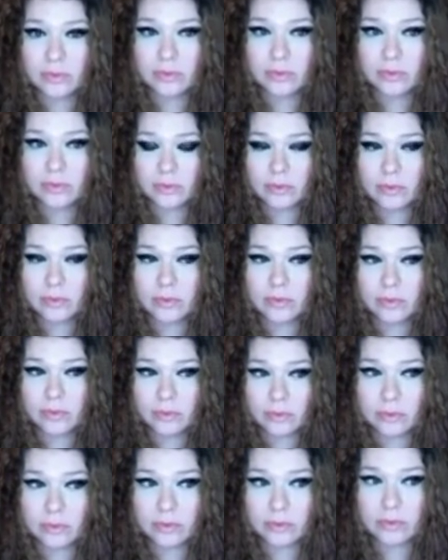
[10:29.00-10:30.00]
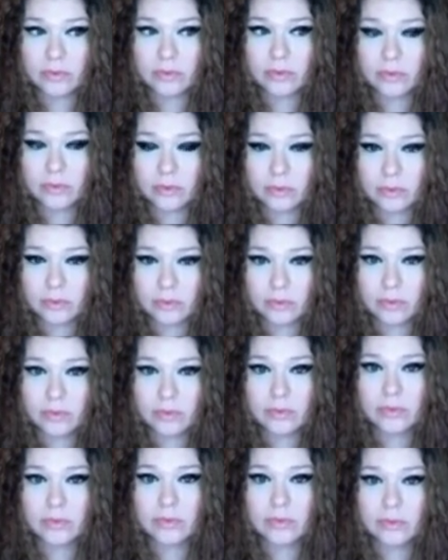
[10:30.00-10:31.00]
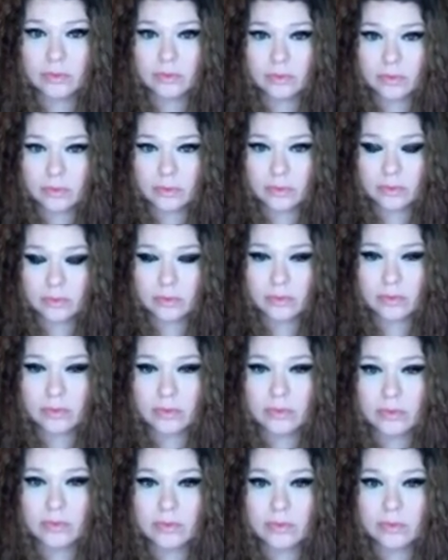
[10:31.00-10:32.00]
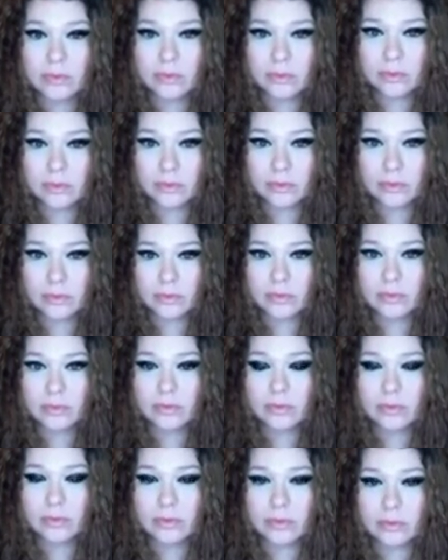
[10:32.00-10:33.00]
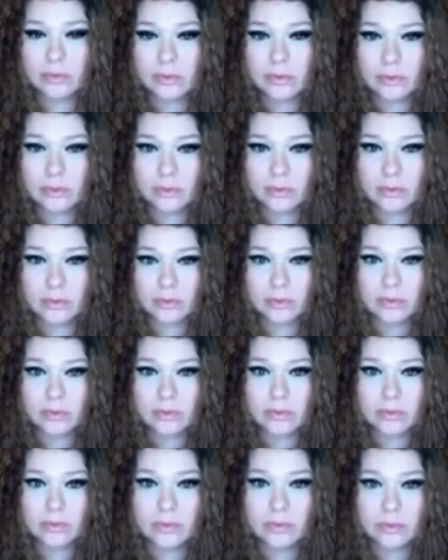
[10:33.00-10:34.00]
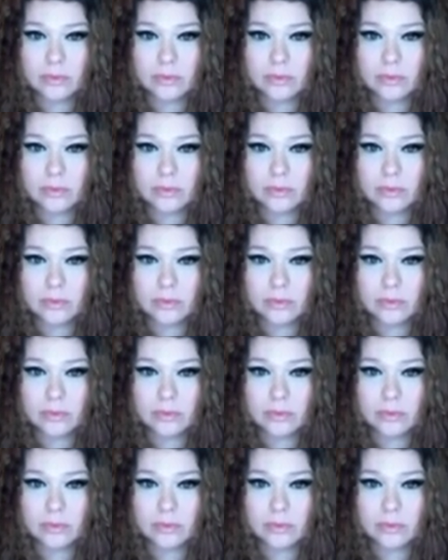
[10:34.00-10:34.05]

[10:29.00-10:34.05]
[no speech]